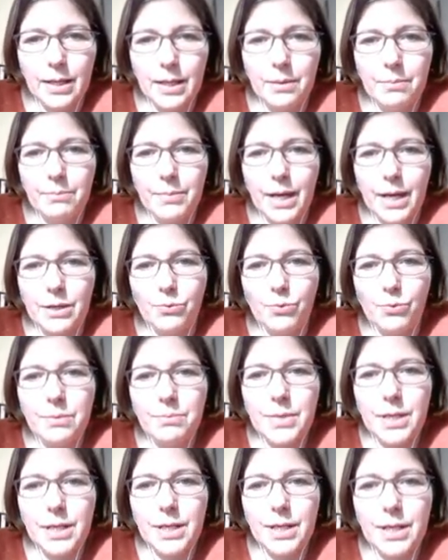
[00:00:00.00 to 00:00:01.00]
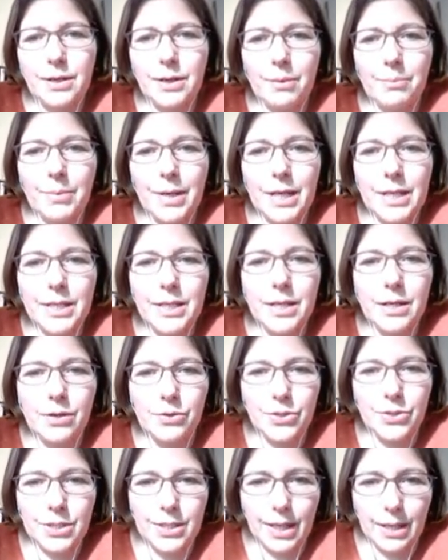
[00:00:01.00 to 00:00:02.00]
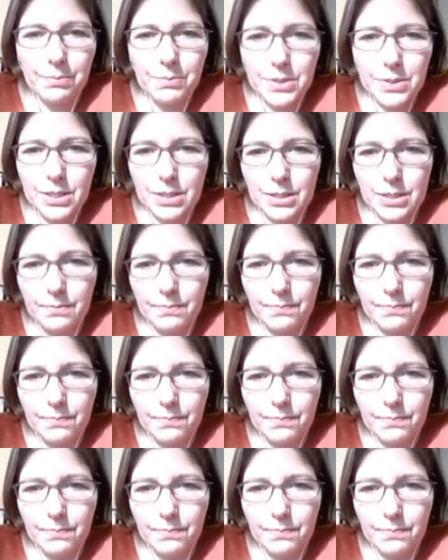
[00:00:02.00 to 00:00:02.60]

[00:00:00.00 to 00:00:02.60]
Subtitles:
by 1 milliliter by kilo steps